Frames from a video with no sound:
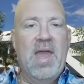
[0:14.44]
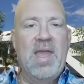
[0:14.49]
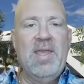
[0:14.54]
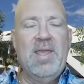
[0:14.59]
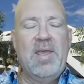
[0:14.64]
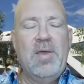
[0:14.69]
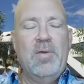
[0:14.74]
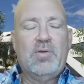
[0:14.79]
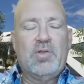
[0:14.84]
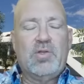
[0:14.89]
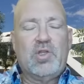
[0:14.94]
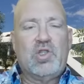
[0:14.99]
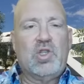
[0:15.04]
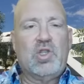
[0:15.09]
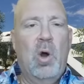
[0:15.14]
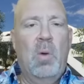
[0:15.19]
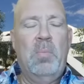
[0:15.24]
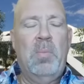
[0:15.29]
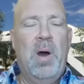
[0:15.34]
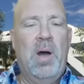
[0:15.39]
thank you
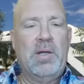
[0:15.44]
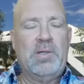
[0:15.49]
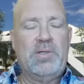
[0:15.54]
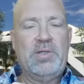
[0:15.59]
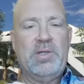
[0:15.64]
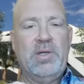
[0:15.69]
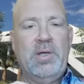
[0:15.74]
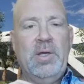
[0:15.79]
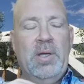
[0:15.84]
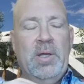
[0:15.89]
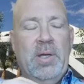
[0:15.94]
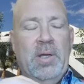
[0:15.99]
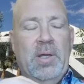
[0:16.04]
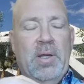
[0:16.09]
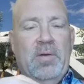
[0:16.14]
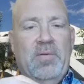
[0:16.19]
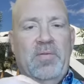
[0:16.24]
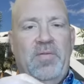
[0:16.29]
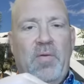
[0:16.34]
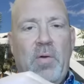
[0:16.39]
so much
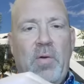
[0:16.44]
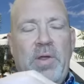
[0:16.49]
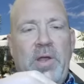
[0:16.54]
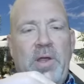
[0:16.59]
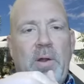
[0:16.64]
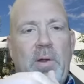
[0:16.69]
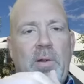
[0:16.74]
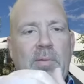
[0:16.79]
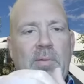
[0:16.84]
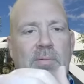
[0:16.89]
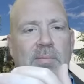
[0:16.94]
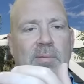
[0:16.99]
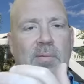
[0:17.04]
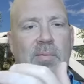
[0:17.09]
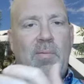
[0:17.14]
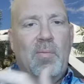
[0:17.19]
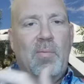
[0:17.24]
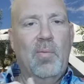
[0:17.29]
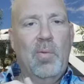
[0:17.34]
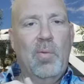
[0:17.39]
for
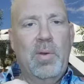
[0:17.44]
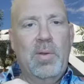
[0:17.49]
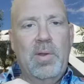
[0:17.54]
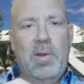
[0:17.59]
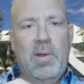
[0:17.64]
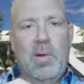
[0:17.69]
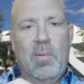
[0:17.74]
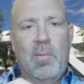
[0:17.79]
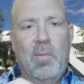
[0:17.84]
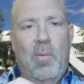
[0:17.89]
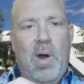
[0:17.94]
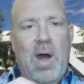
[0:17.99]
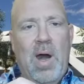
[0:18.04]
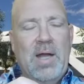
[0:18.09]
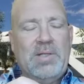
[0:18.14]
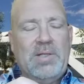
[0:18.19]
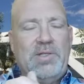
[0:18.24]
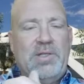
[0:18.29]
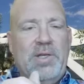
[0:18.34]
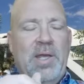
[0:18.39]
your
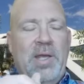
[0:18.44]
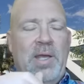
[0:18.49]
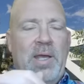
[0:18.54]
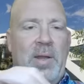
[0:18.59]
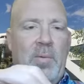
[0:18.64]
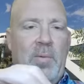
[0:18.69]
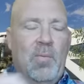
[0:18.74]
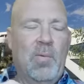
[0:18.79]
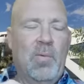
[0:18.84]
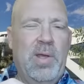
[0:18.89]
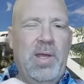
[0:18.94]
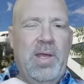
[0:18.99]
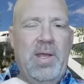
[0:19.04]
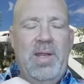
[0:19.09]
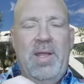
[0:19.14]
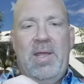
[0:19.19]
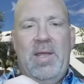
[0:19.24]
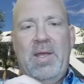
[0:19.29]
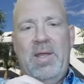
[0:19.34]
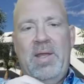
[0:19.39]
watching and
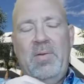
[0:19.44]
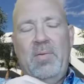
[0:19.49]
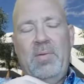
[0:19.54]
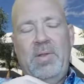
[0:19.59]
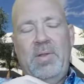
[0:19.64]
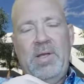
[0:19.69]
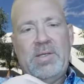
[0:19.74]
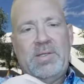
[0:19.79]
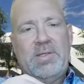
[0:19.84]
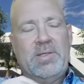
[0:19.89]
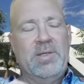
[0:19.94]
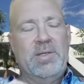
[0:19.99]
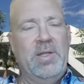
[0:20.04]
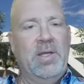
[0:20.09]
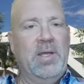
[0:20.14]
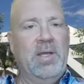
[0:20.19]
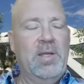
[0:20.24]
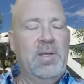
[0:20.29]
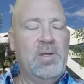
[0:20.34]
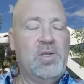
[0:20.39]
reading and
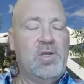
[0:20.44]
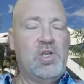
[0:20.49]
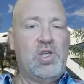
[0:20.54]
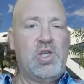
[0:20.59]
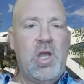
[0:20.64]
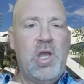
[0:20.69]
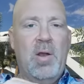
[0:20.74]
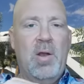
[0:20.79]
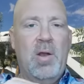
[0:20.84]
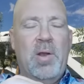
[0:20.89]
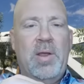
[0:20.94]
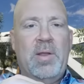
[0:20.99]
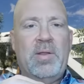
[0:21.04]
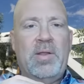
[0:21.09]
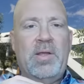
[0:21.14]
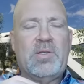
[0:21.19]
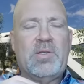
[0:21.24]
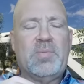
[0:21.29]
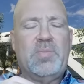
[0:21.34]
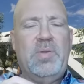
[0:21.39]
listening and
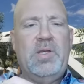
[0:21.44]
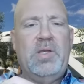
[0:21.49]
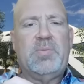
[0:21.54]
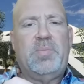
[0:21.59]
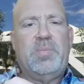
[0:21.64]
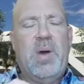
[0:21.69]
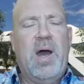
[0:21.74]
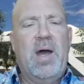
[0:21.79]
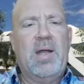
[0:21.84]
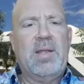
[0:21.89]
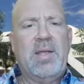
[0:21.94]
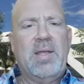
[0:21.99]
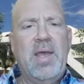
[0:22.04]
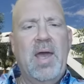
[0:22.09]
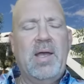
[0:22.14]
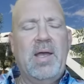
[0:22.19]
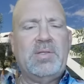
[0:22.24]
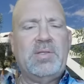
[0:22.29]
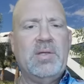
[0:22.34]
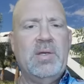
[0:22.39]
sharing these
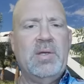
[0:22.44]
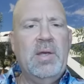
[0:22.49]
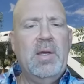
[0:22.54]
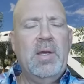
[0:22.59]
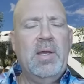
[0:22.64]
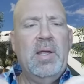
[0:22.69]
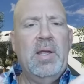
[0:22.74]
podcasts.